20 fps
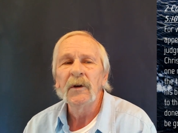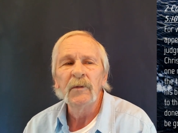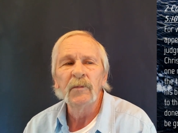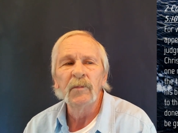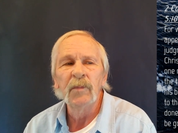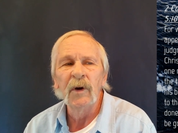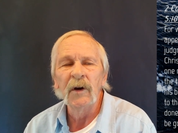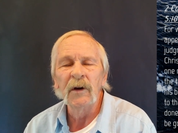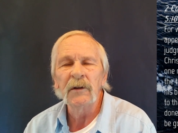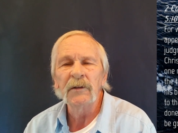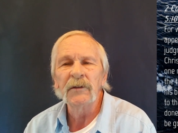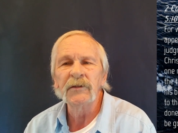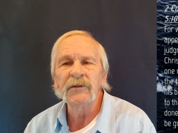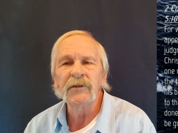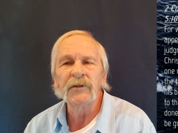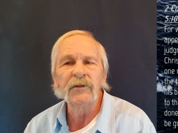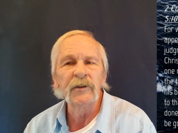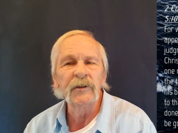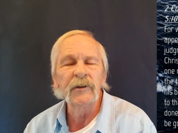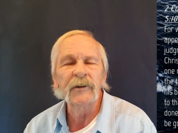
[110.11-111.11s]
But this
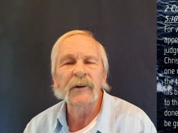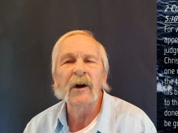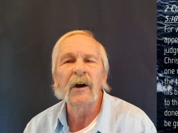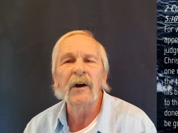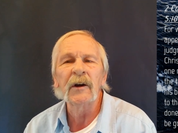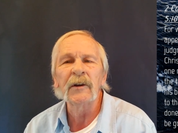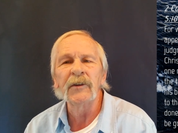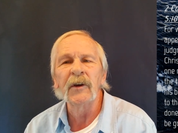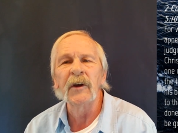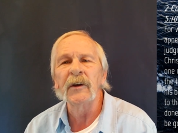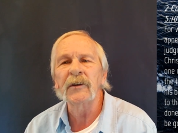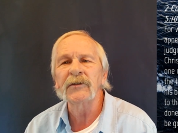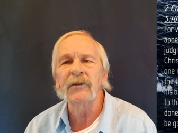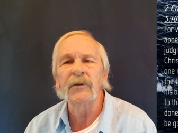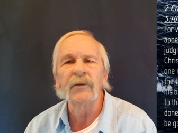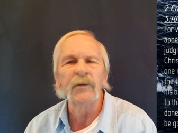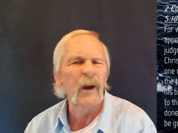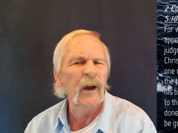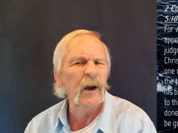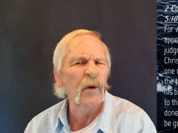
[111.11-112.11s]
is in the context
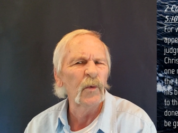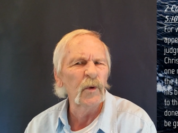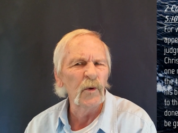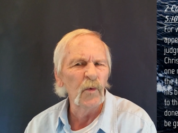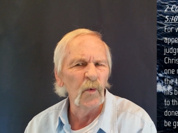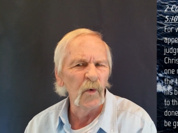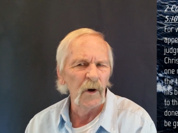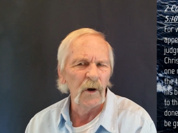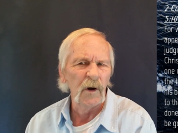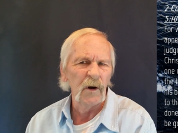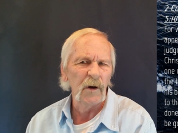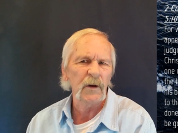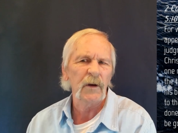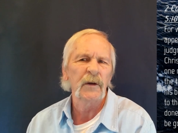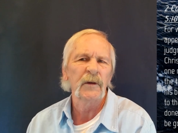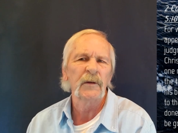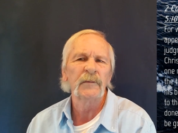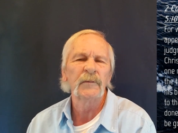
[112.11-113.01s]
of how we walk.